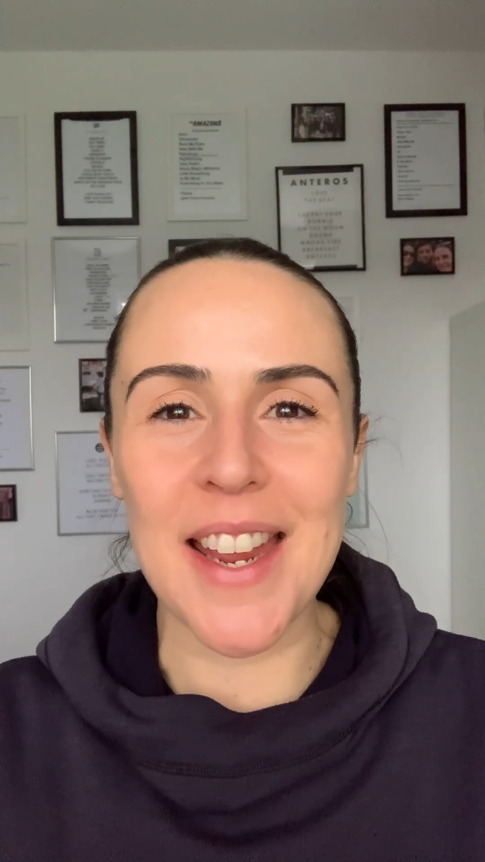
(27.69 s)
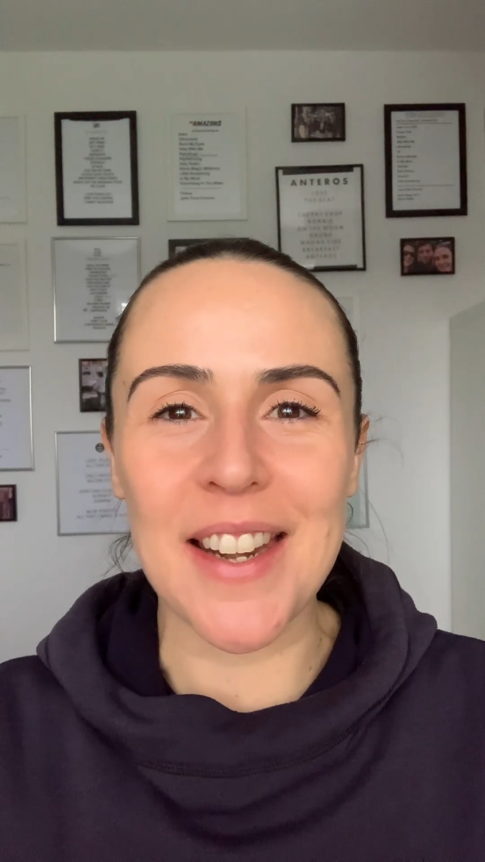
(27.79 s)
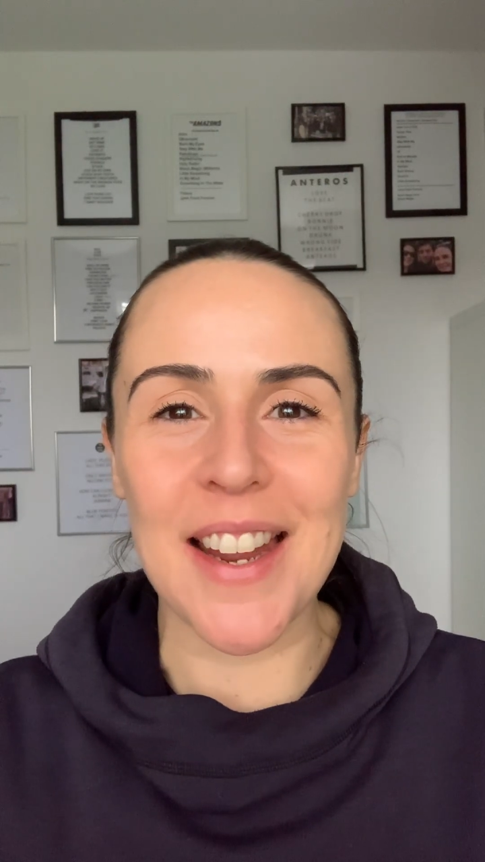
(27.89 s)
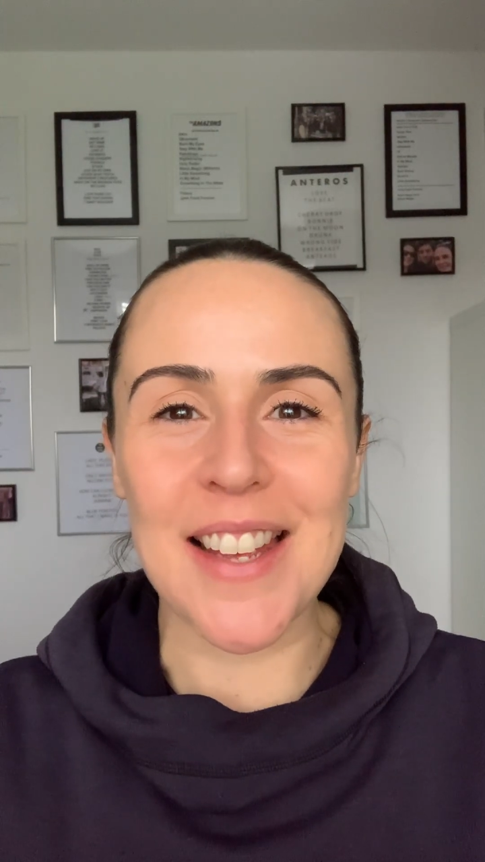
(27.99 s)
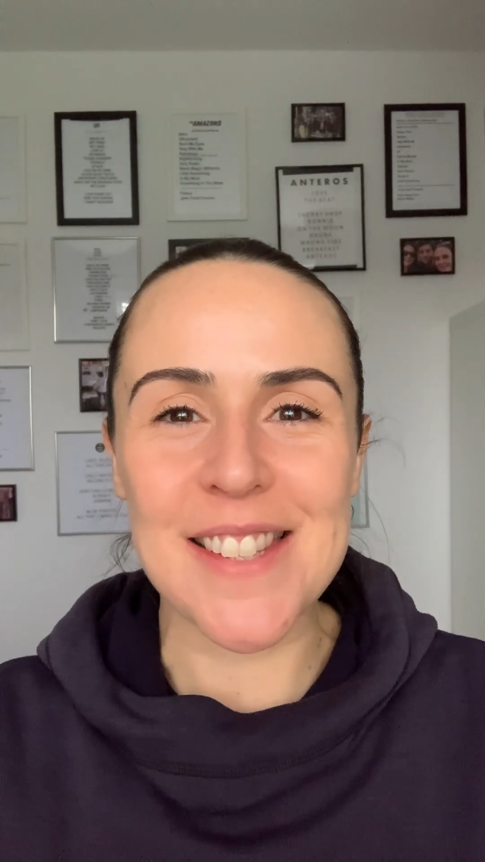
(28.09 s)

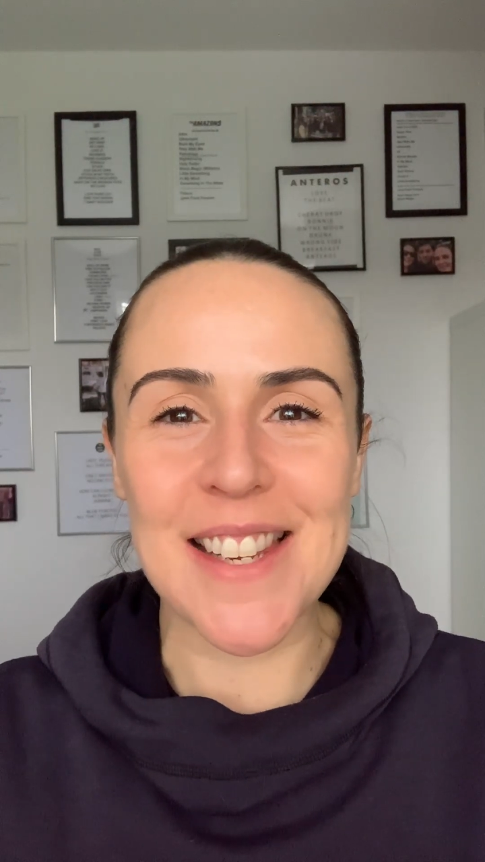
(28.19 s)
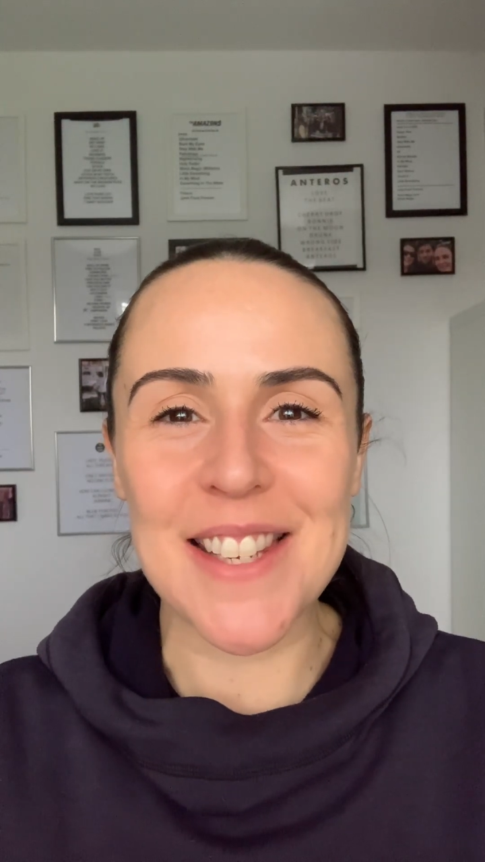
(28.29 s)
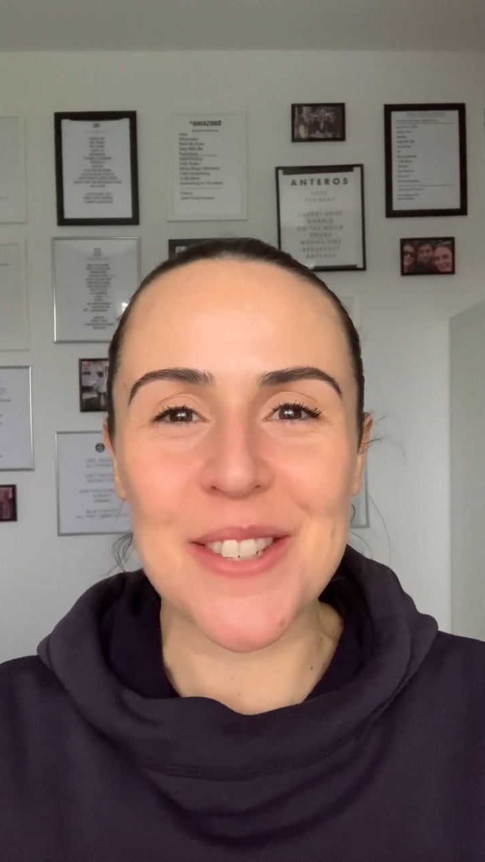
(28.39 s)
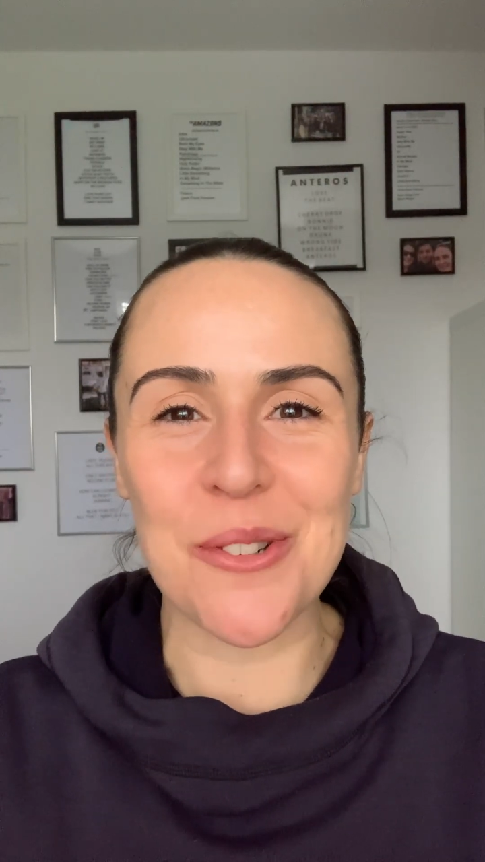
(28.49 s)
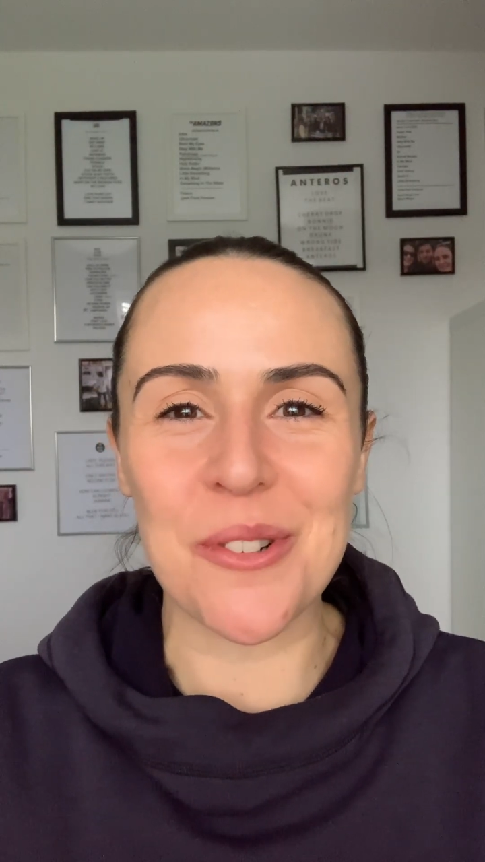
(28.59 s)
in as
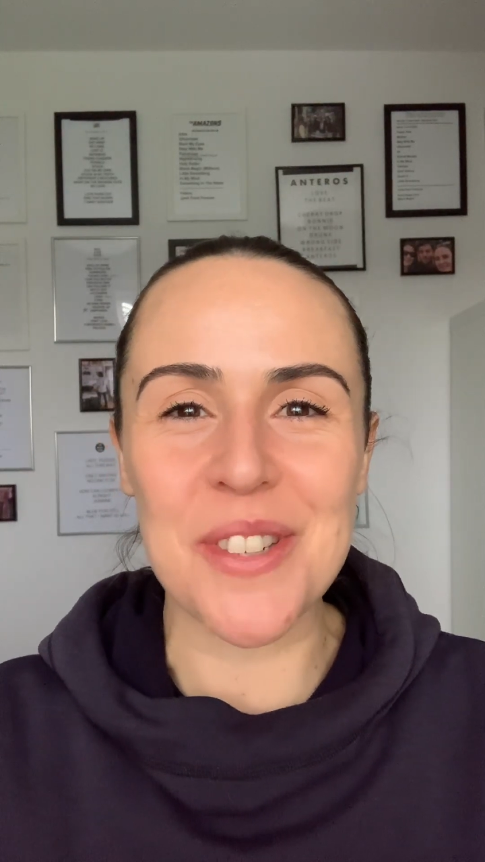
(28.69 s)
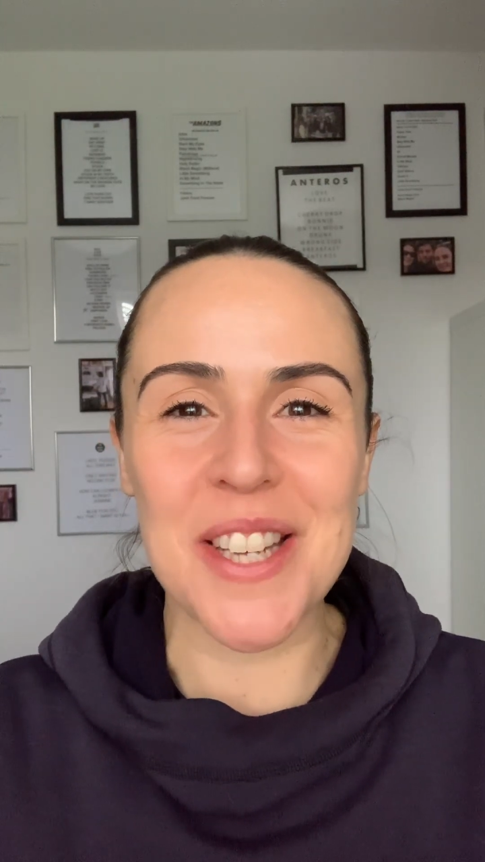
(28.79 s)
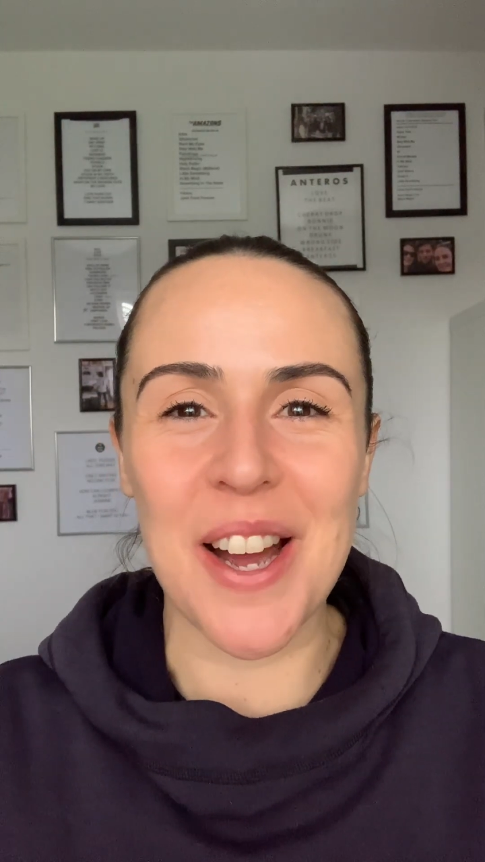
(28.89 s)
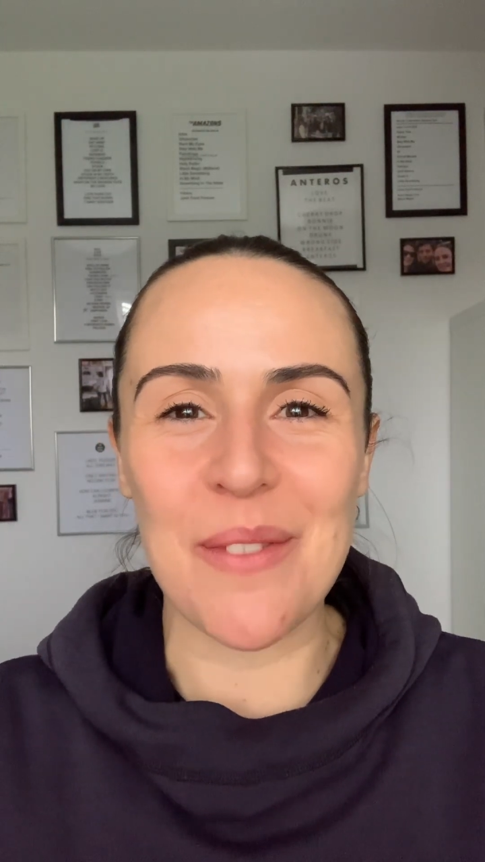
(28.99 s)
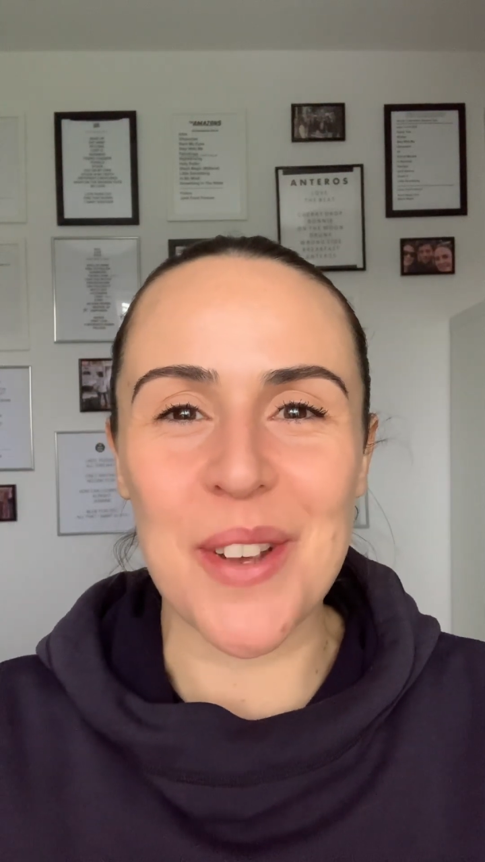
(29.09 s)
little
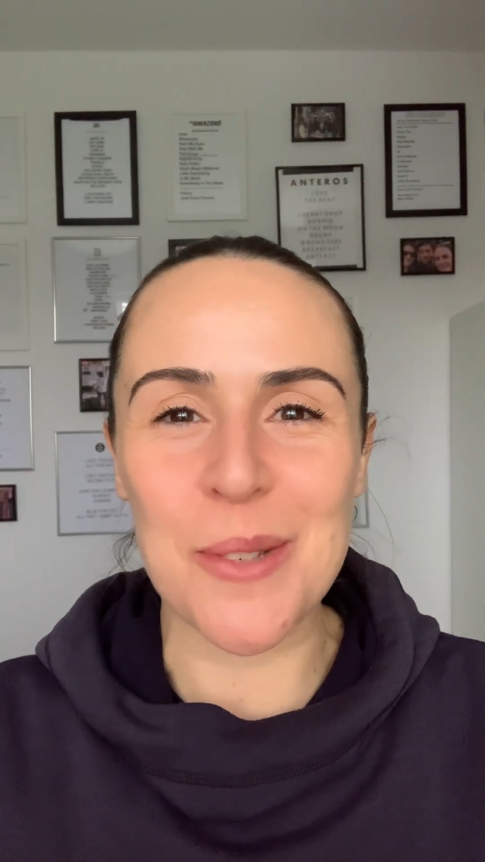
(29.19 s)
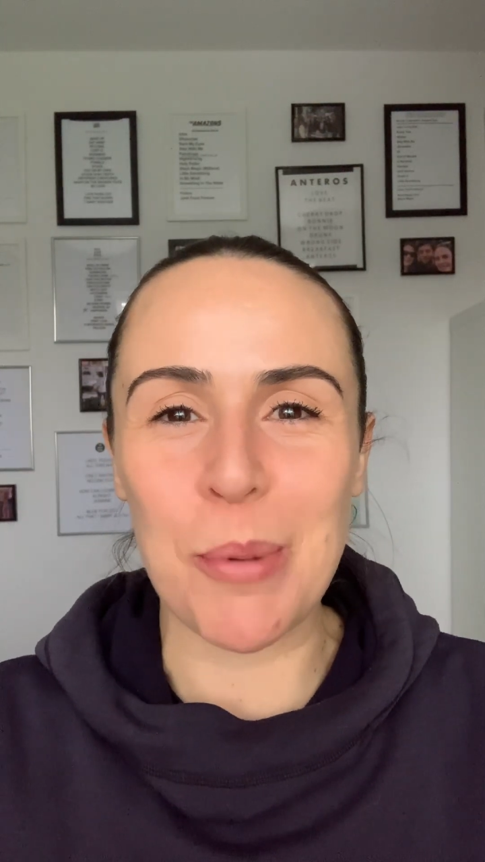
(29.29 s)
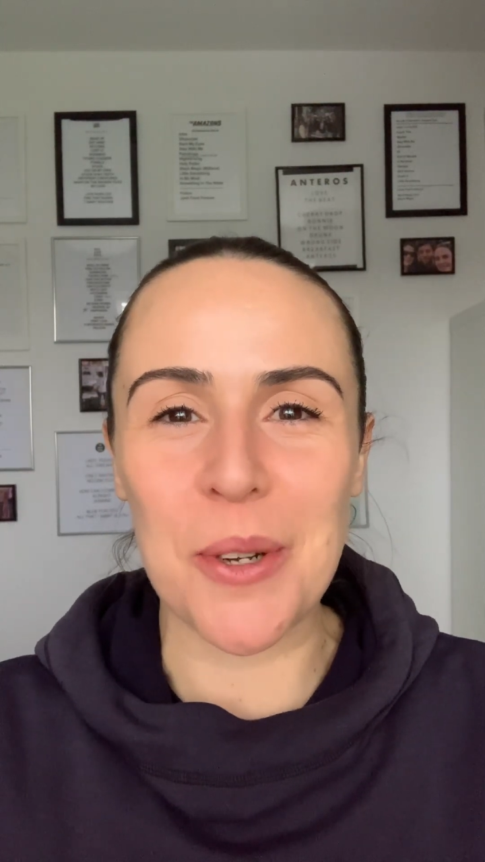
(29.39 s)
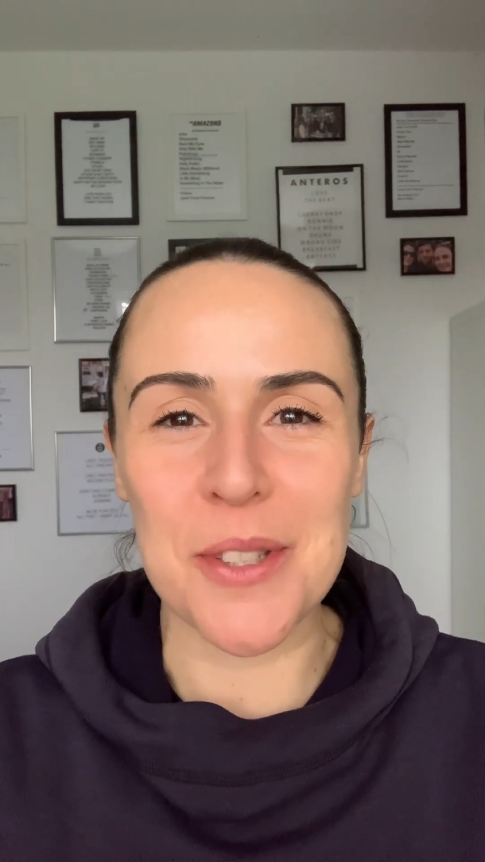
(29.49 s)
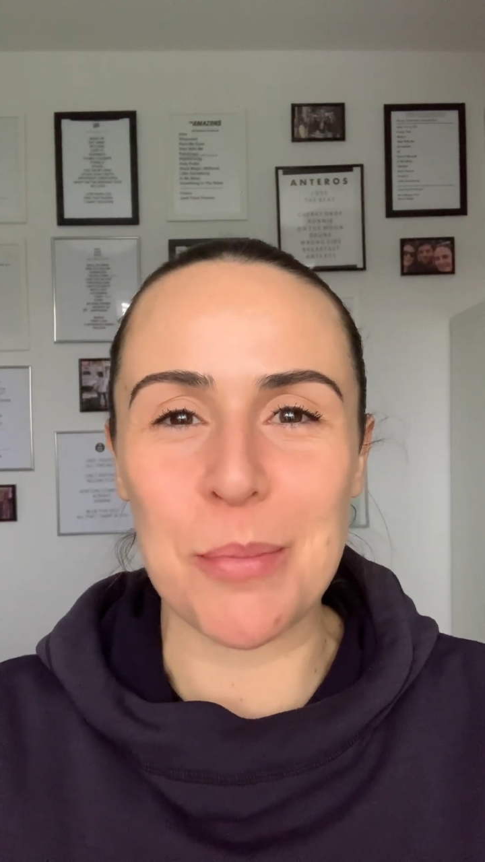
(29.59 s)
time as
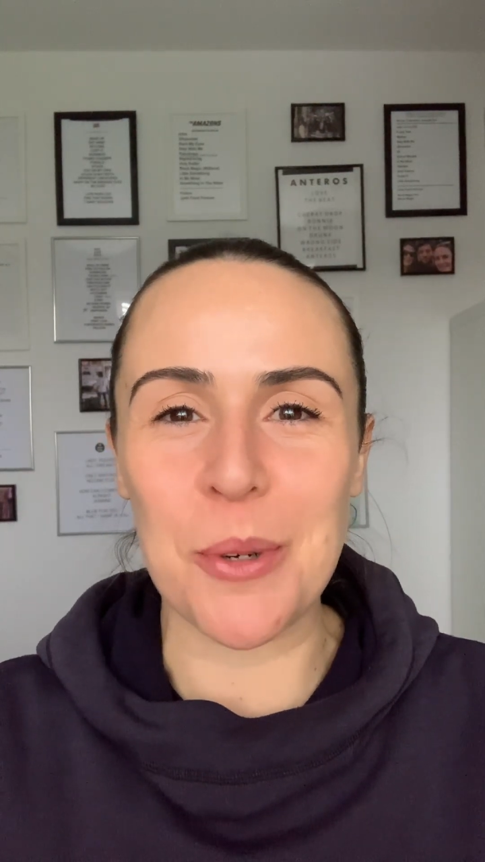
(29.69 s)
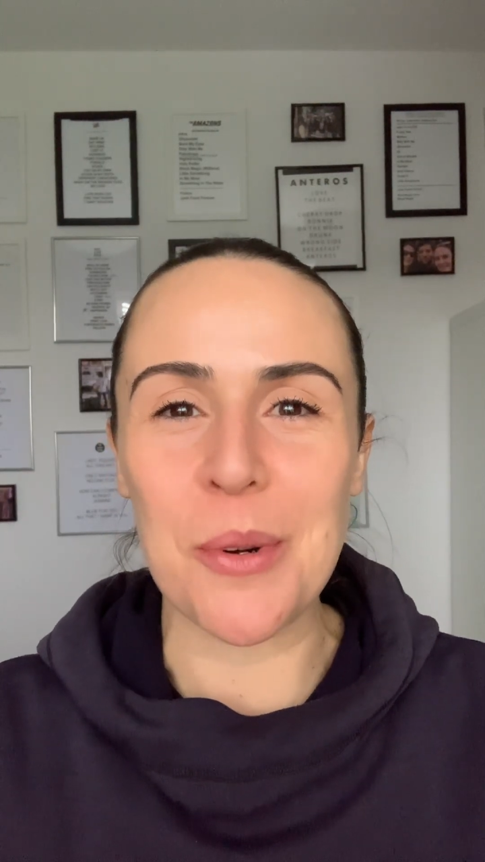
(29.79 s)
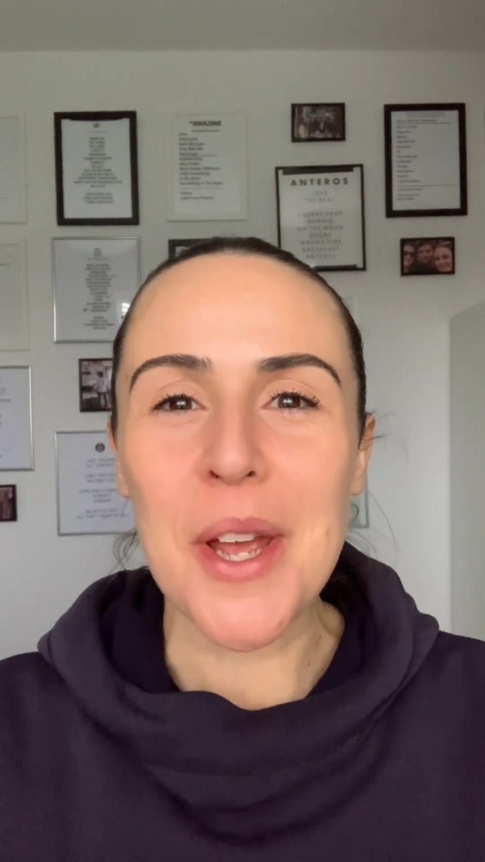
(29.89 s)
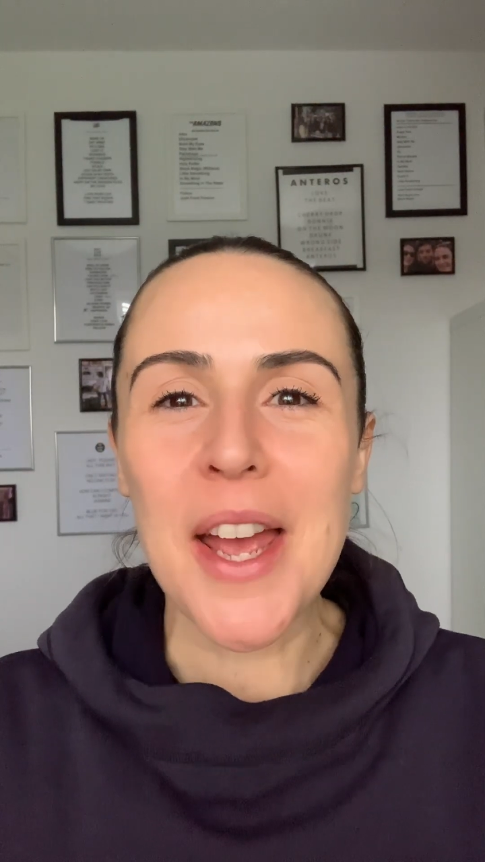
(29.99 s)
possible.